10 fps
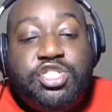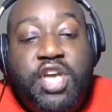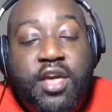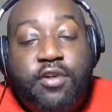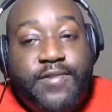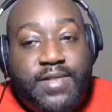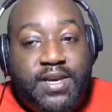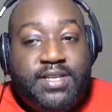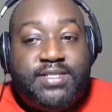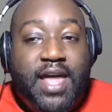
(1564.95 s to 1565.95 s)
in jail for
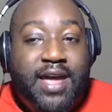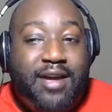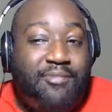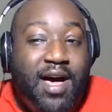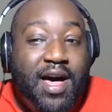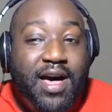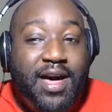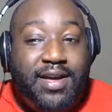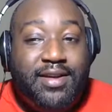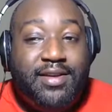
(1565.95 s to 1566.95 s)
this. Like,
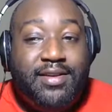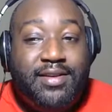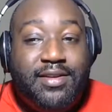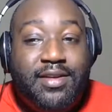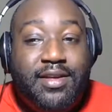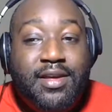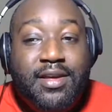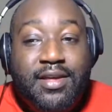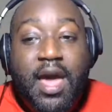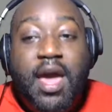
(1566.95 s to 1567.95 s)
why?
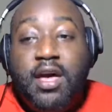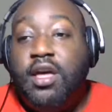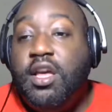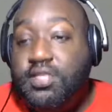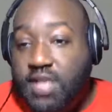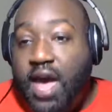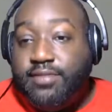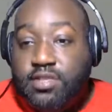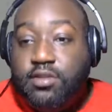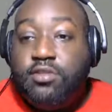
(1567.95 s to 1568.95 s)
Yeah, it's
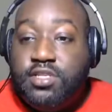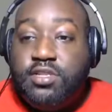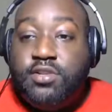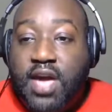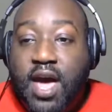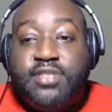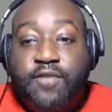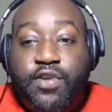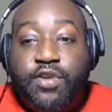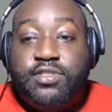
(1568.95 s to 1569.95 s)
absolutely. So the cops
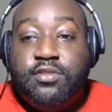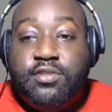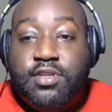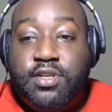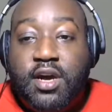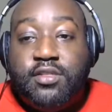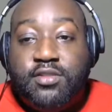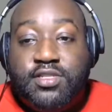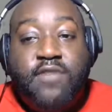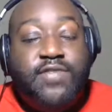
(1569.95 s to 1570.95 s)
can focus on
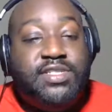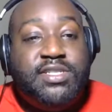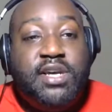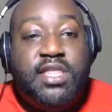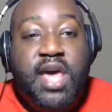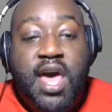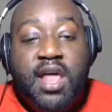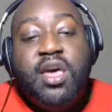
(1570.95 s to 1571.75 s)
other stuff instead of that.